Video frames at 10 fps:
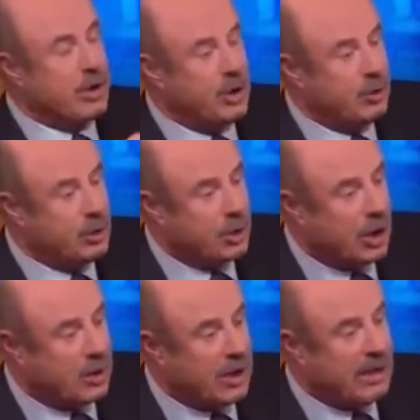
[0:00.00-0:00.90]
when you
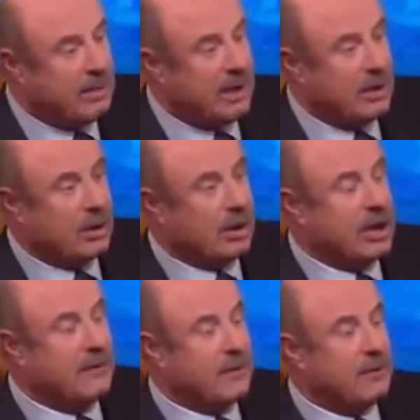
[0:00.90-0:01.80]
showed up here
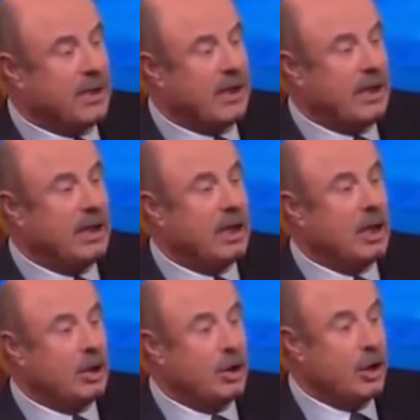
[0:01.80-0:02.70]
looking for me,
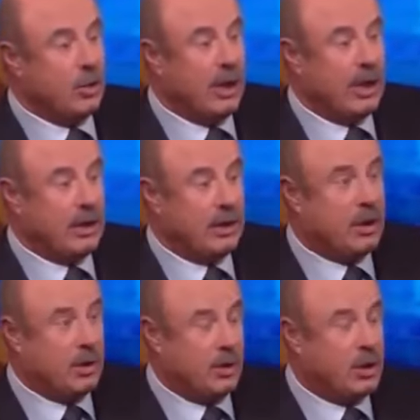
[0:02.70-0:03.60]
you went
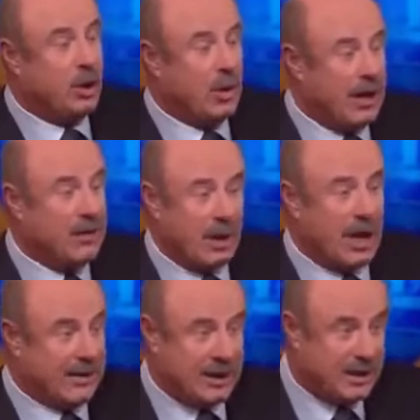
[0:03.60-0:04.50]
to 2 other
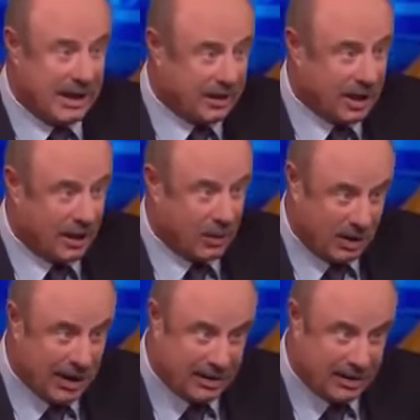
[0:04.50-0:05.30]
lots in town, not where